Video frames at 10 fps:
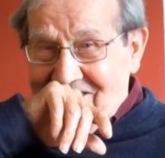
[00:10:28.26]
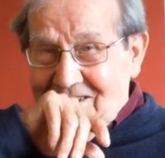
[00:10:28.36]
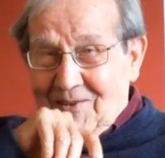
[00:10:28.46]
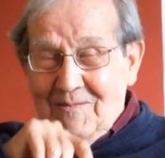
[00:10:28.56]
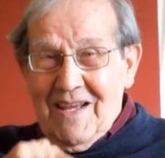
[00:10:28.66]

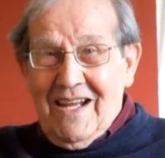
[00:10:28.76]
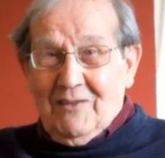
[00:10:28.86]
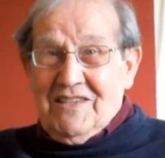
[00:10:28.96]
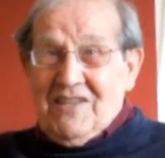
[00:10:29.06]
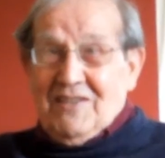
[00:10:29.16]
So
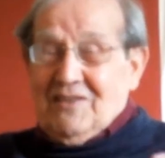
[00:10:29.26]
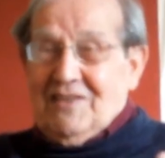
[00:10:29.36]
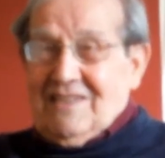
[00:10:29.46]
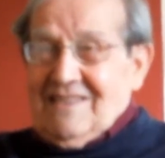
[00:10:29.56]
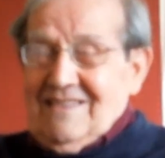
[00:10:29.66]
it didn't
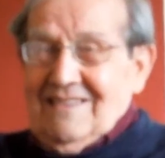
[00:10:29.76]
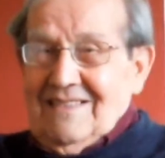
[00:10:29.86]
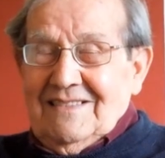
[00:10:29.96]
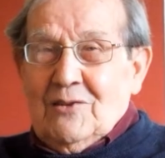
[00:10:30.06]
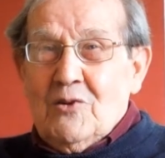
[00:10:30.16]

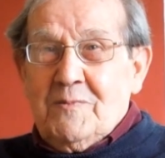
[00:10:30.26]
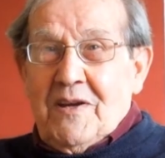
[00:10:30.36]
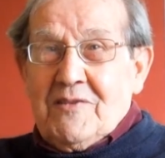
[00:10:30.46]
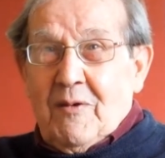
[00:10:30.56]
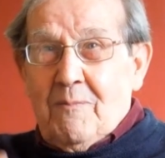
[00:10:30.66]
cause
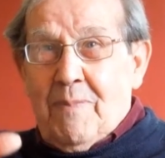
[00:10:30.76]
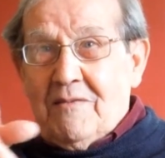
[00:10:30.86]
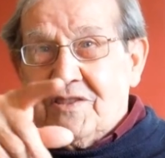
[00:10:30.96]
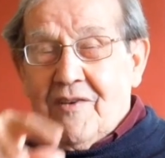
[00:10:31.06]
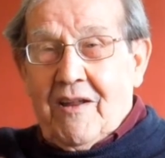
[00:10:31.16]
me any trouble,
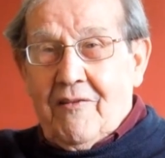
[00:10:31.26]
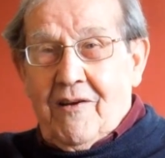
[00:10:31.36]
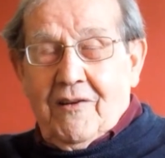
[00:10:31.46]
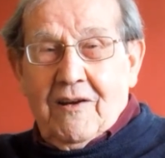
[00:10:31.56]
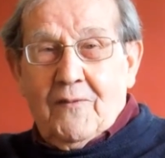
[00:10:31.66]
bounced around the
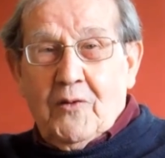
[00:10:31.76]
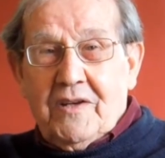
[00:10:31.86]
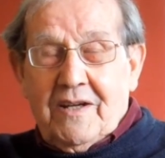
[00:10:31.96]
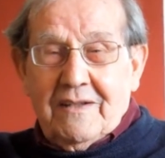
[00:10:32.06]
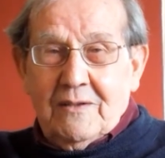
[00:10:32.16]
road, and I
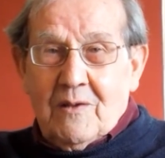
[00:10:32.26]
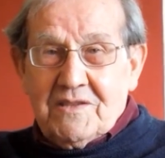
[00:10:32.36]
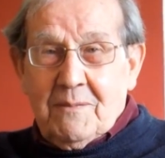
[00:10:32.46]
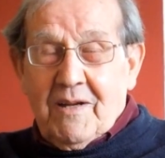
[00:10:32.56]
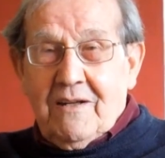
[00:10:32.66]
avoided it
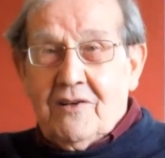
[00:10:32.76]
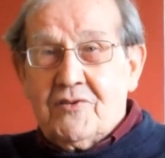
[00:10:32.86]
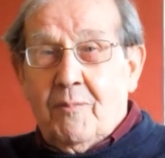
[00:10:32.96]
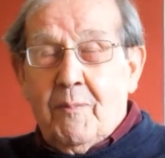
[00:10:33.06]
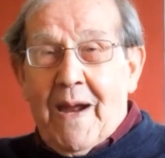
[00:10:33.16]
quite simply, and I
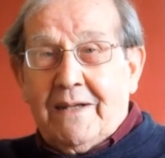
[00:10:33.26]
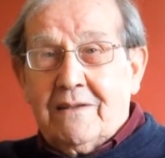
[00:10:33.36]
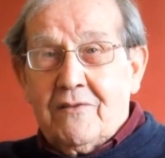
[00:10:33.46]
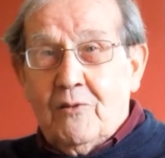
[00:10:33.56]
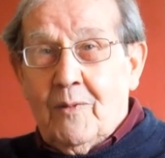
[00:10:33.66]
dropped it back,
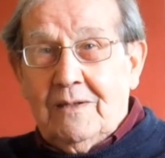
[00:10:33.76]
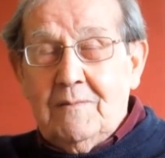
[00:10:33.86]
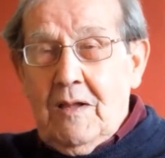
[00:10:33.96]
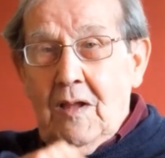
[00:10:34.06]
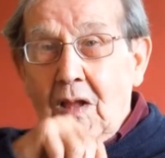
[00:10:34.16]
and I thought,
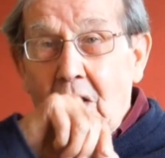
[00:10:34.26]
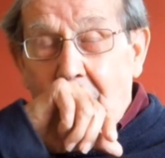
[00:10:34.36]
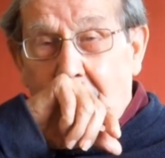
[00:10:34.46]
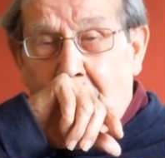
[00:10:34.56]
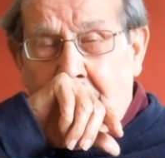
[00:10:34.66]

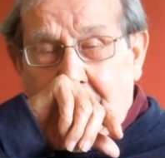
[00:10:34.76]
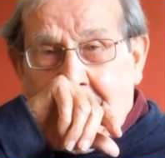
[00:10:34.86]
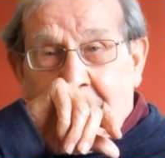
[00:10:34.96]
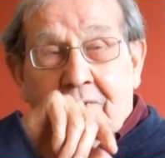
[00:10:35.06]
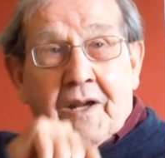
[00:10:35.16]
well,
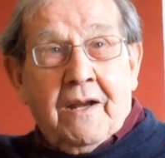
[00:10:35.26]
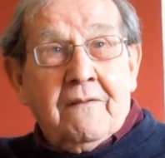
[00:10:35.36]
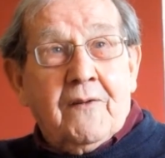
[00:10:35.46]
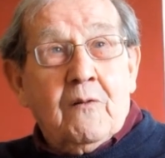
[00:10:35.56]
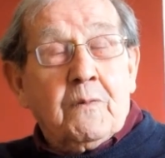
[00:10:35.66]
I'm not going to
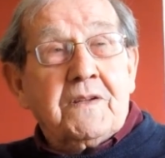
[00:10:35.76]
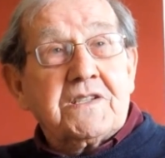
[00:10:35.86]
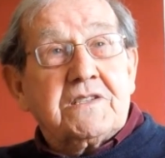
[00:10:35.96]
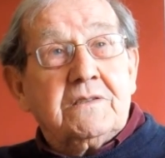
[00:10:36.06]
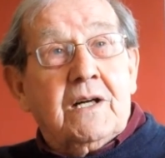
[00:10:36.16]
get involved with
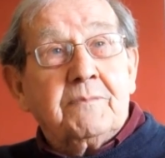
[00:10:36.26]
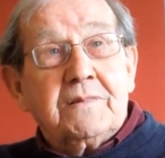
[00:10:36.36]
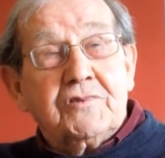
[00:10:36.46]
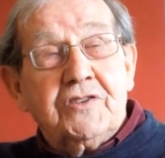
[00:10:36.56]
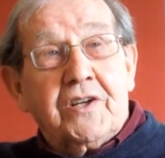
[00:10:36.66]
this, I'm
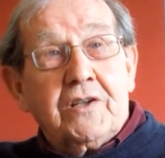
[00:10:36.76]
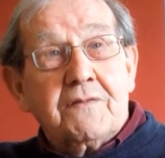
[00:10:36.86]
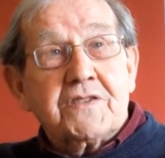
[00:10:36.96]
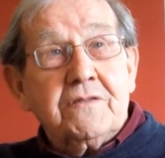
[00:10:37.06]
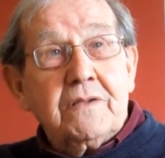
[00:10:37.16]
turning
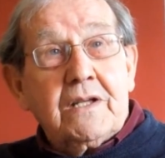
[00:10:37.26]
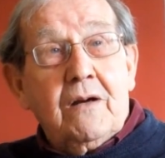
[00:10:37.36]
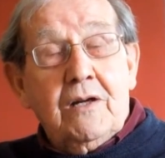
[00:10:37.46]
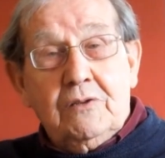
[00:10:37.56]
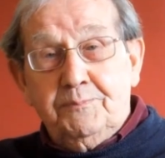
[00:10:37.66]
off soon to
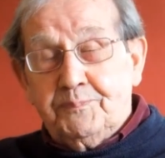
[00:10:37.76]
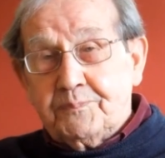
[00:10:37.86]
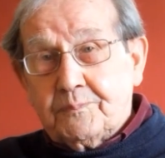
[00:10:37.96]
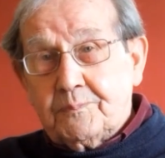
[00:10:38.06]
go home.